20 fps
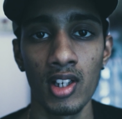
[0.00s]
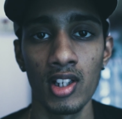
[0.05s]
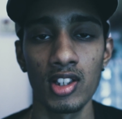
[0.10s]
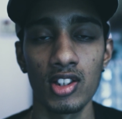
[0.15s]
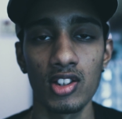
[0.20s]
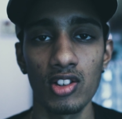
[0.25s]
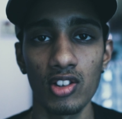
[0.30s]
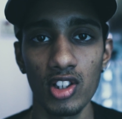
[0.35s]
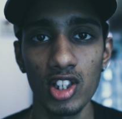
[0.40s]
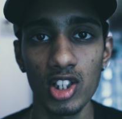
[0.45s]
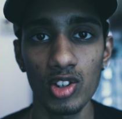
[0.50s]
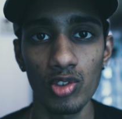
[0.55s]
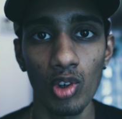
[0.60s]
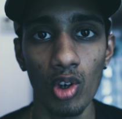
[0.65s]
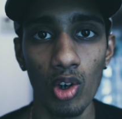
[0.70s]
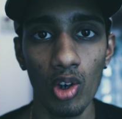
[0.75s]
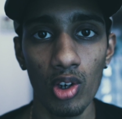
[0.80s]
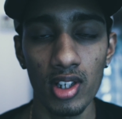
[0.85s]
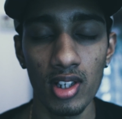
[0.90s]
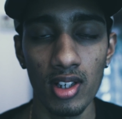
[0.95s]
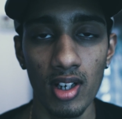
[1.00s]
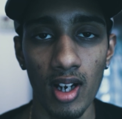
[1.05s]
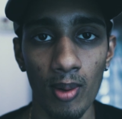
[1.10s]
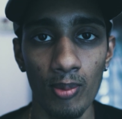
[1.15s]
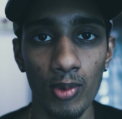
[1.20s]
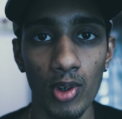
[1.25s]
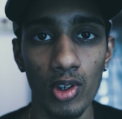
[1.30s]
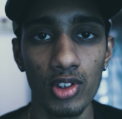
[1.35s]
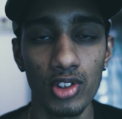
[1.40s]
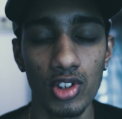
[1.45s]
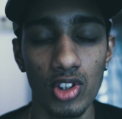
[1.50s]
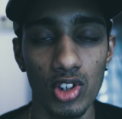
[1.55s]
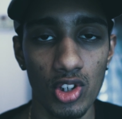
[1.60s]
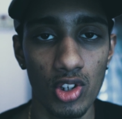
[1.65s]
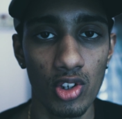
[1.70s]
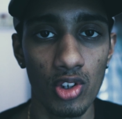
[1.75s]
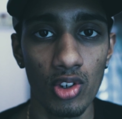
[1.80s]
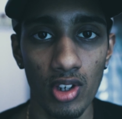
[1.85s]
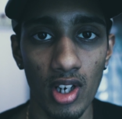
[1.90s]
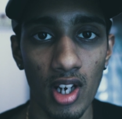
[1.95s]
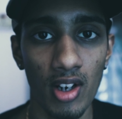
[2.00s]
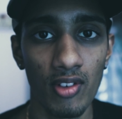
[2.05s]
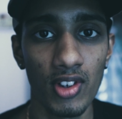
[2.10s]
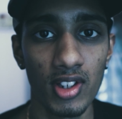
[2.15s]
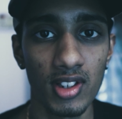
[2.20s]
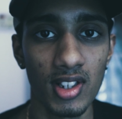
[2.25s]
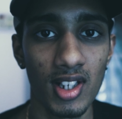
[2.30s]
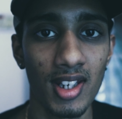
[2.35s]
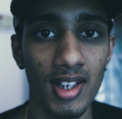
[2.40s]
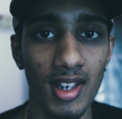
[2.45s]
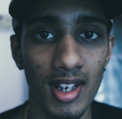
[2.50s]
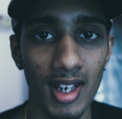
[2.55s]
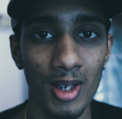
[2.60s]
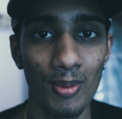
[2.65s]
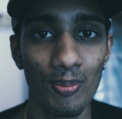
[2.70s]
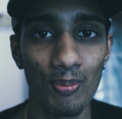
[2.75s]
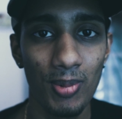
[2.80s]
So this vlog I'm going to shoot everything in